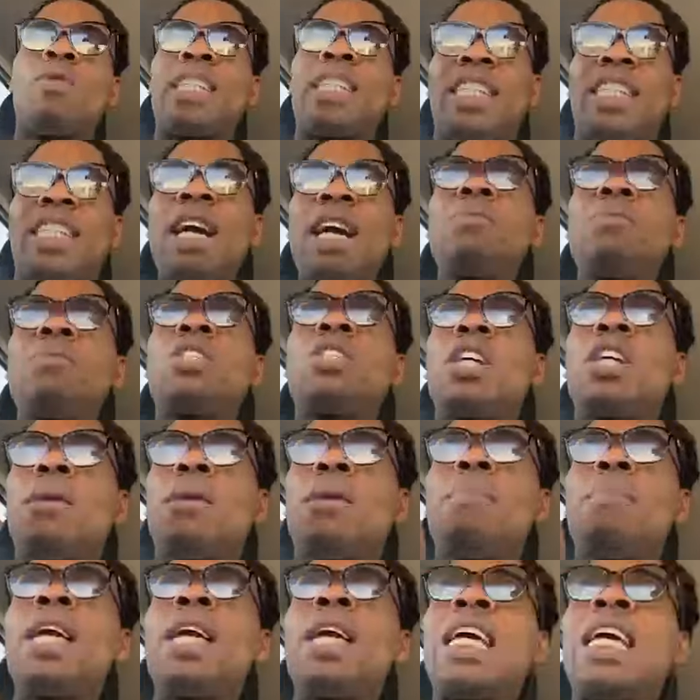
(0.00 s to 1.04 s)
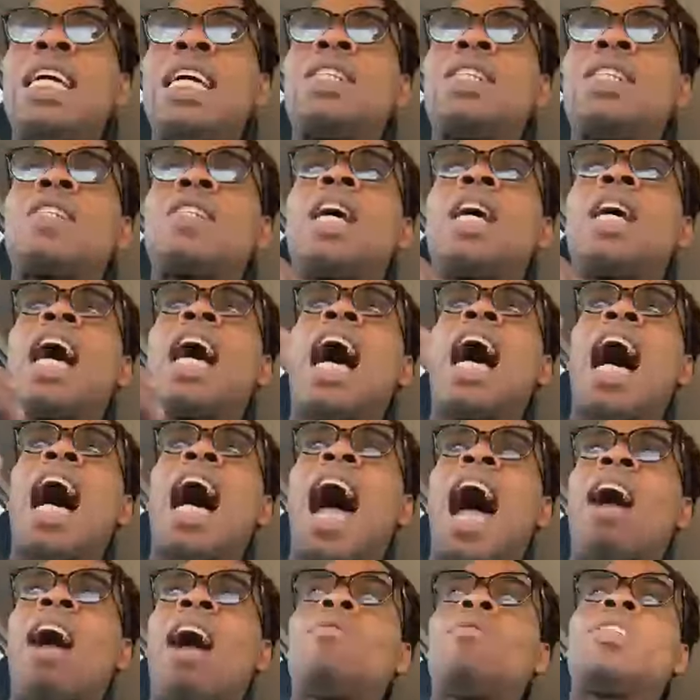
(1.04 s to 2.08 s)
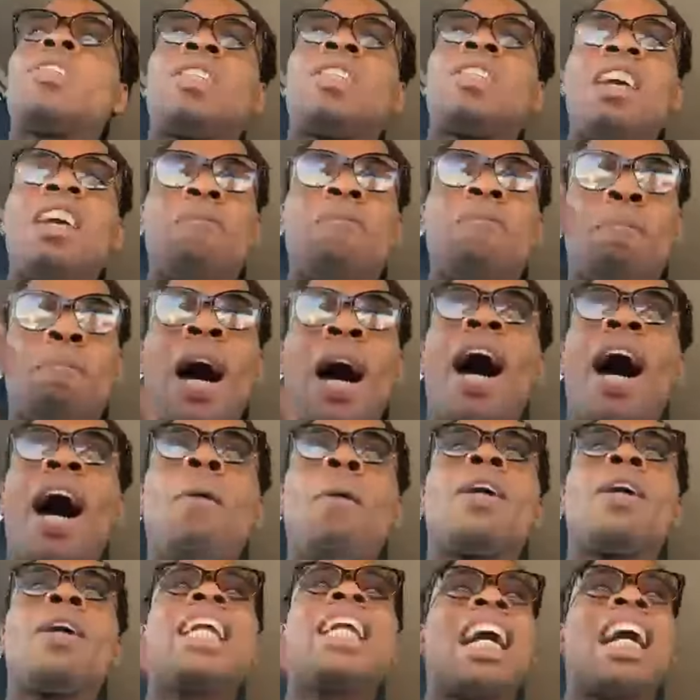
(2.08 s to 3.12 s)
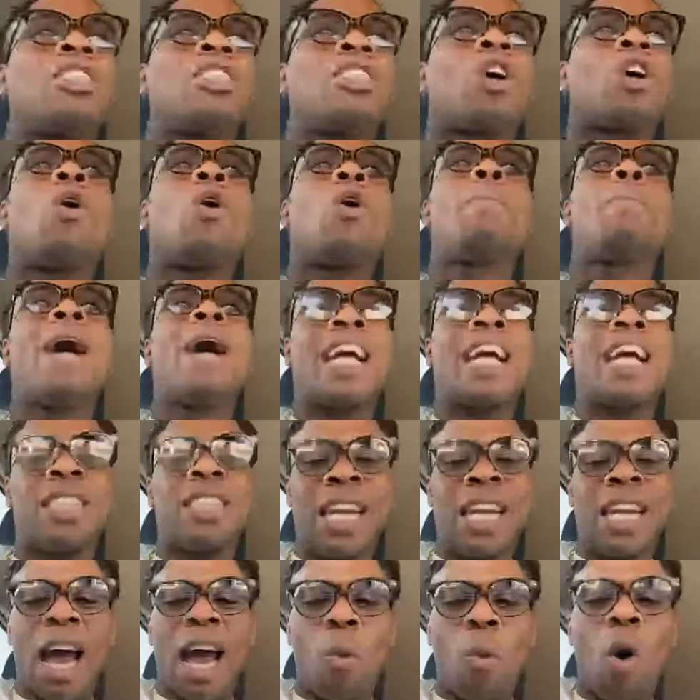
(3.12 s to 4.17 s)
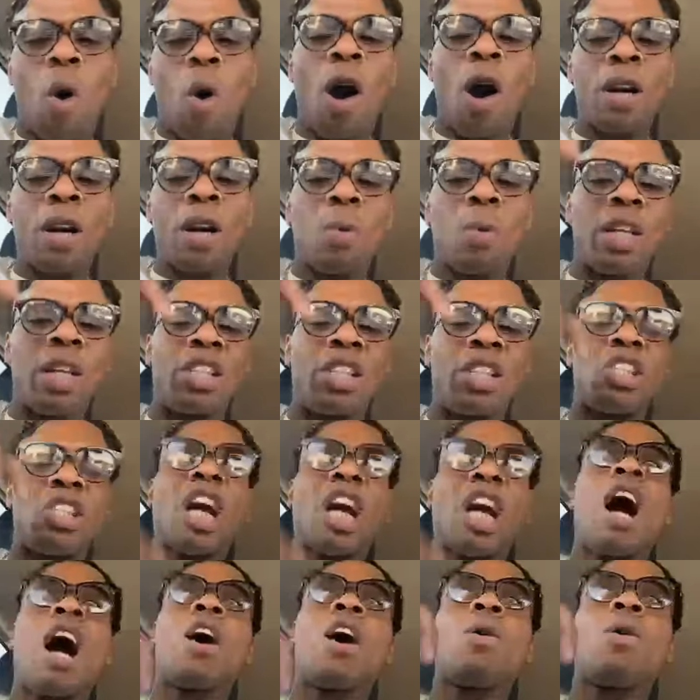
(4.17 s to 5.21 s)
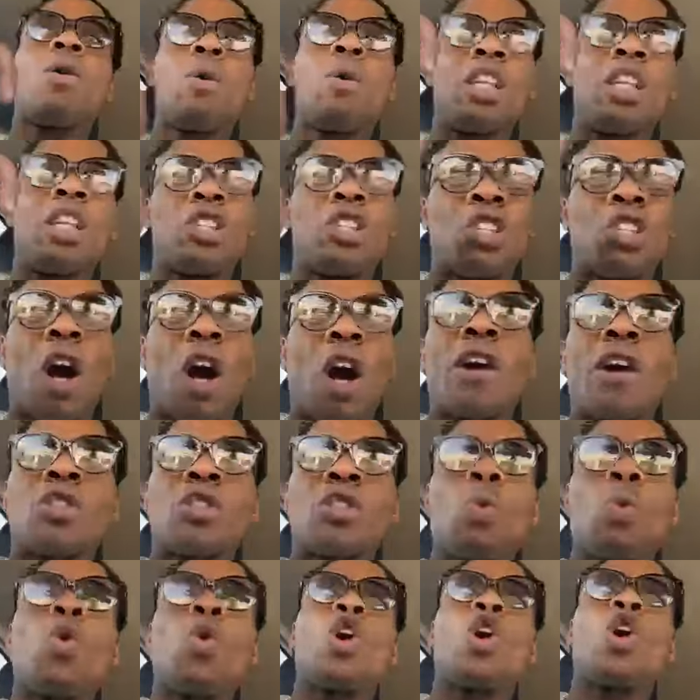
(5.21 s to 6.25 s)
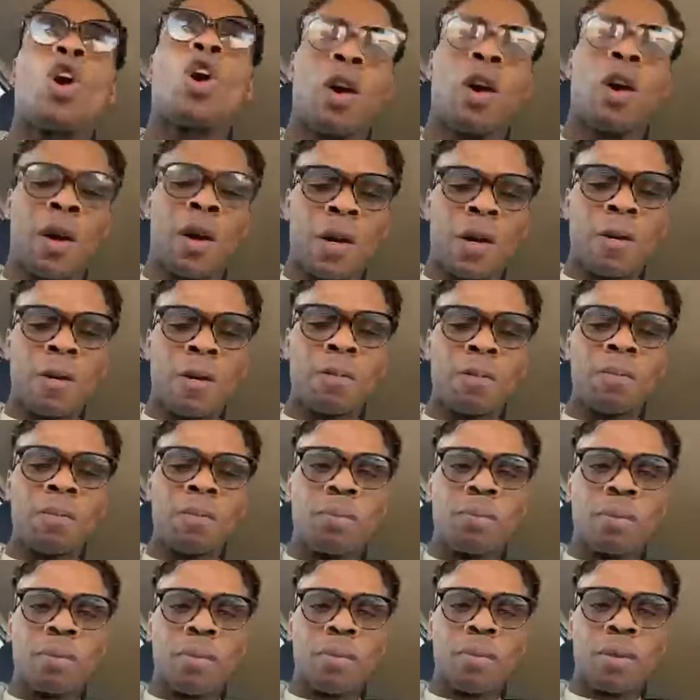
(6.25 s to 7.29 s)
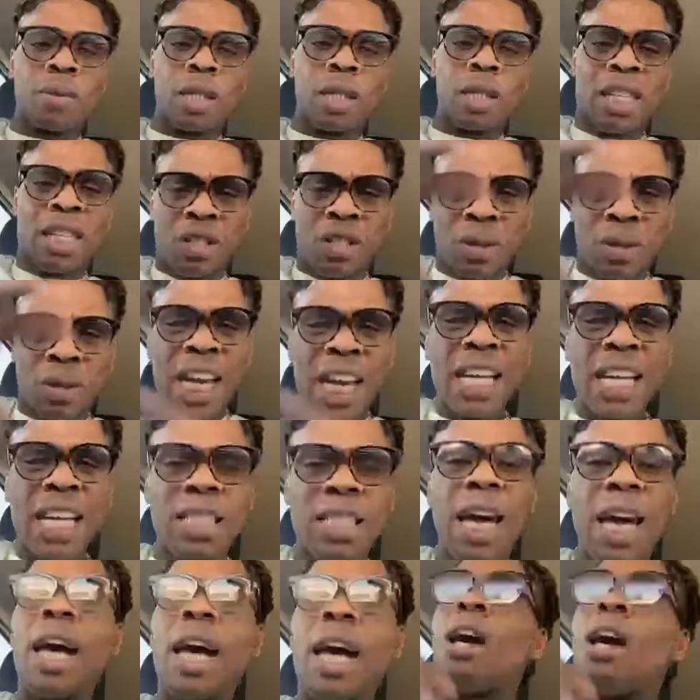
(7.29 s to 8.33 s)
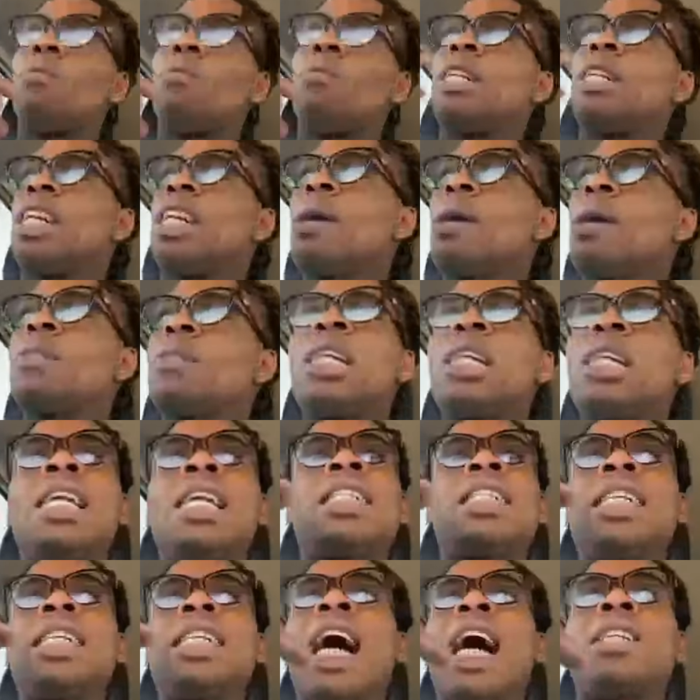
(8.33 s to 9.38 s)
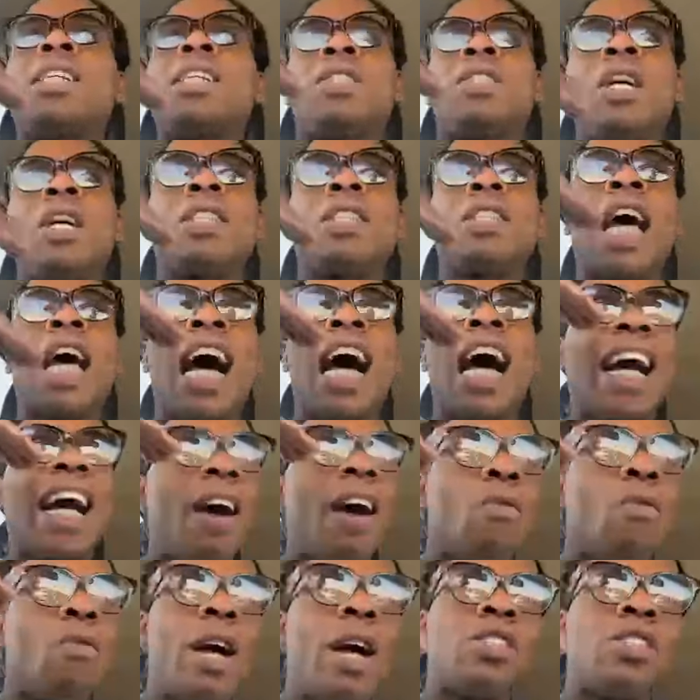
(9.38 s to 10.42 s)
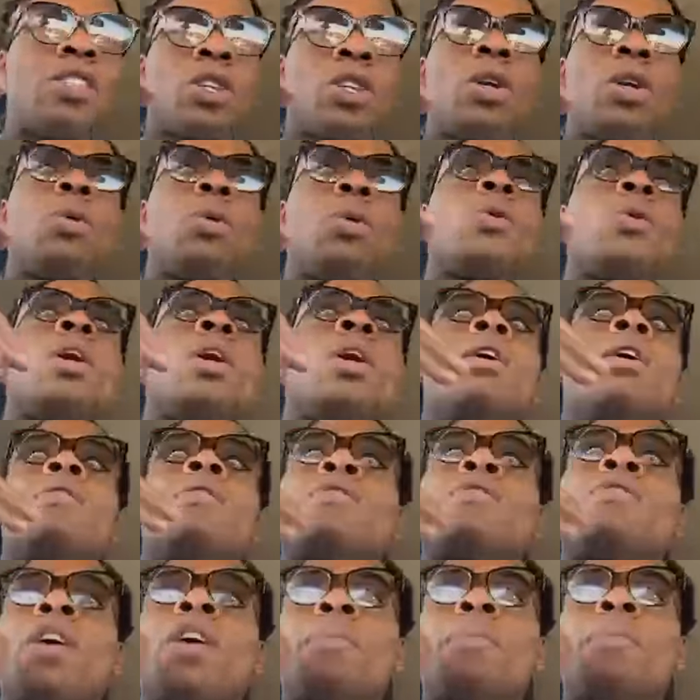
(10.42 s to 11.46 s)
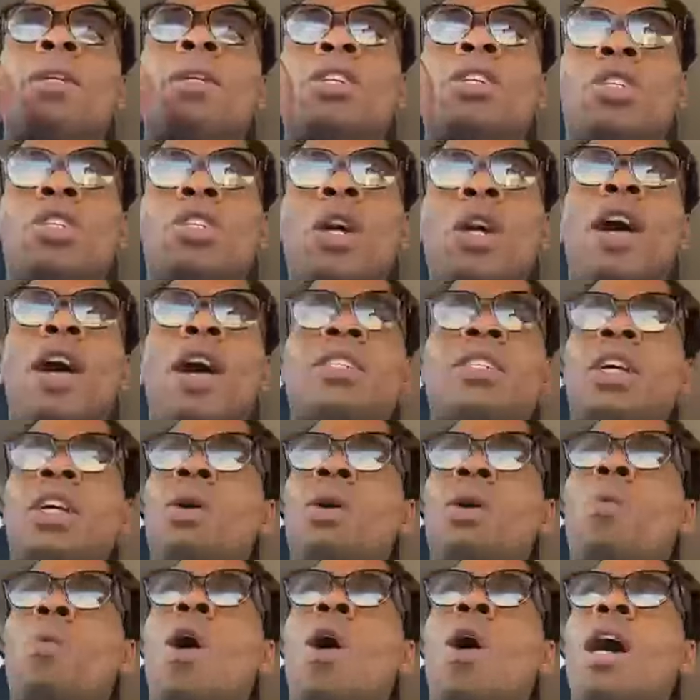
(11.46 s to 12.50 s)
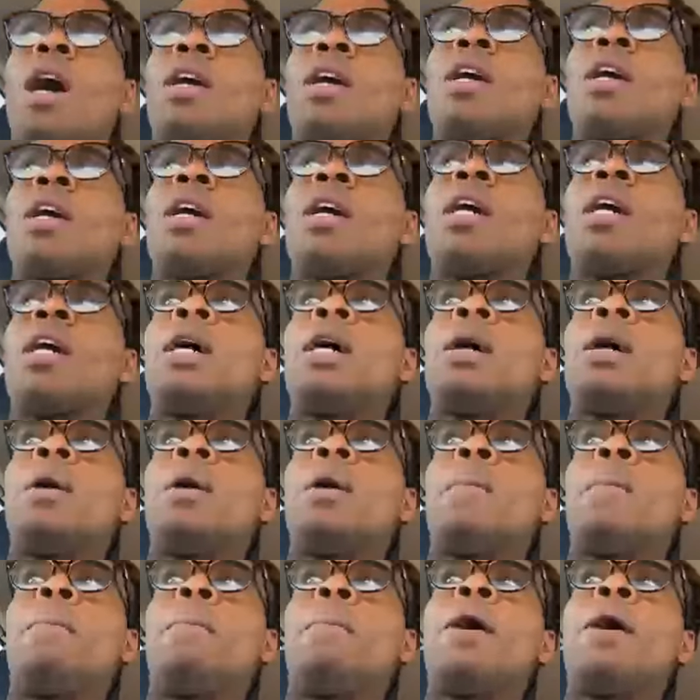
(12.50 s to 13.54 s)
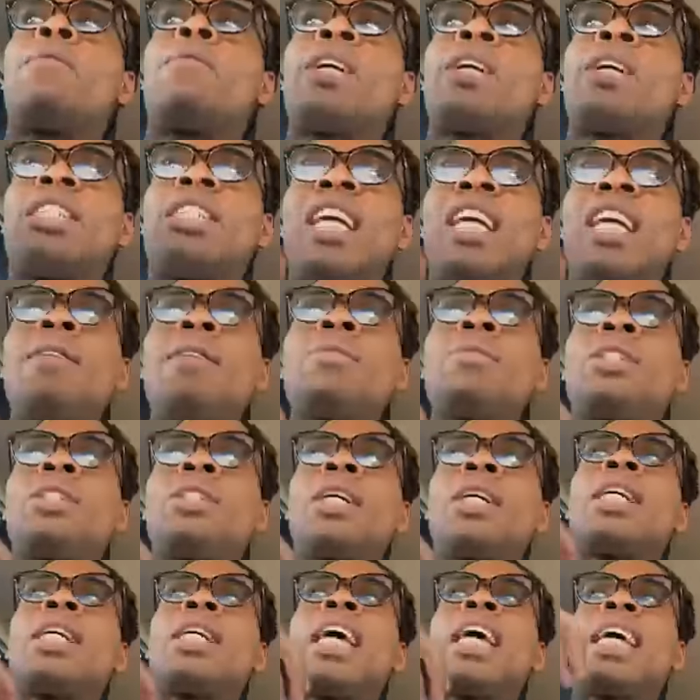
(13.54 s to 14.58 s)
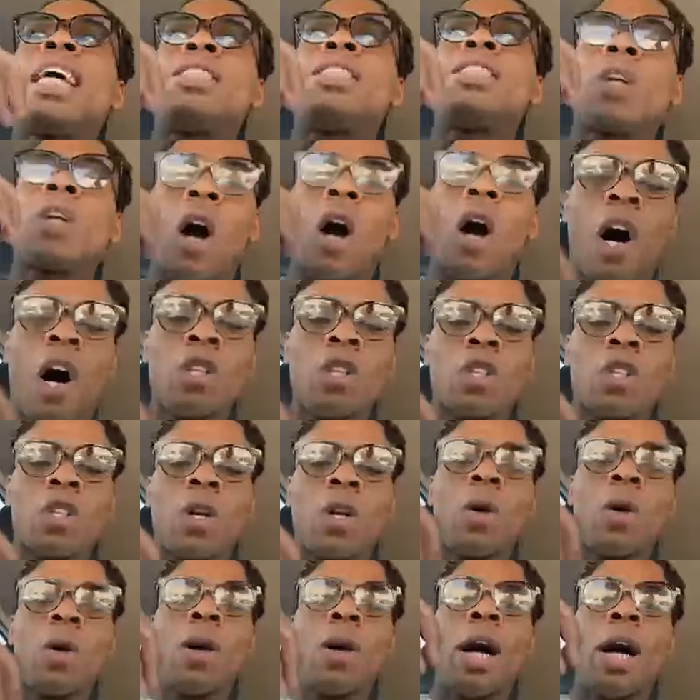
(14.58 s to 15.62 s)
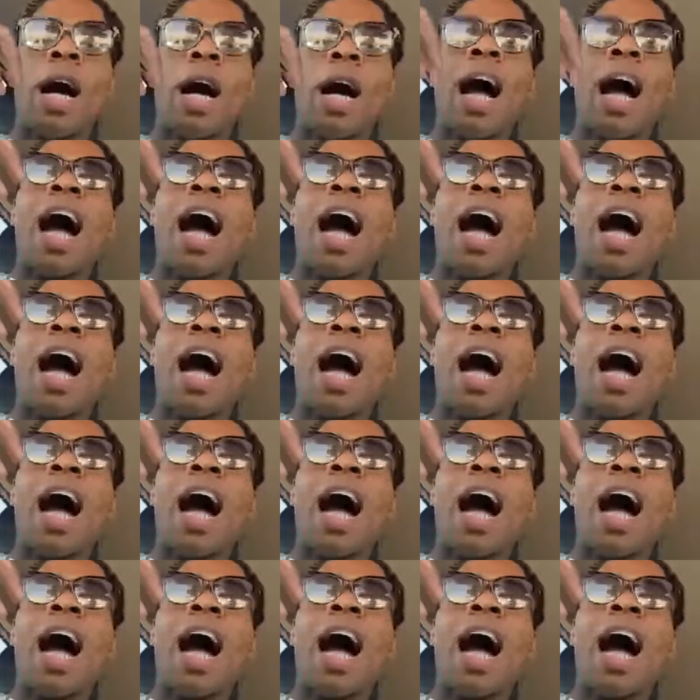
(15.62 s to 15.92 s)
Redemption means I receive power not to go back to that water where the sharks were. Did you catch that? Redemption is not just I got rescued from the sharks in the water. But redemption is also,